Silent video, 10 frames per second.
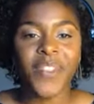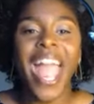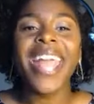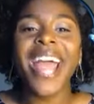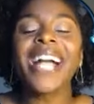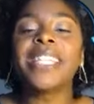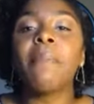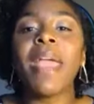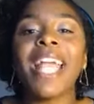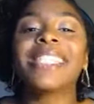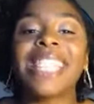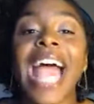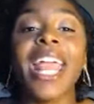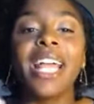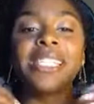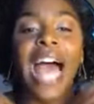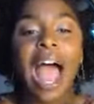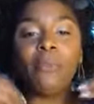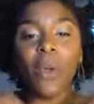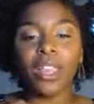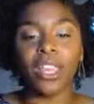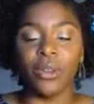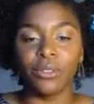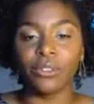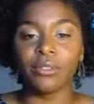And God said, be excited because I'm with you.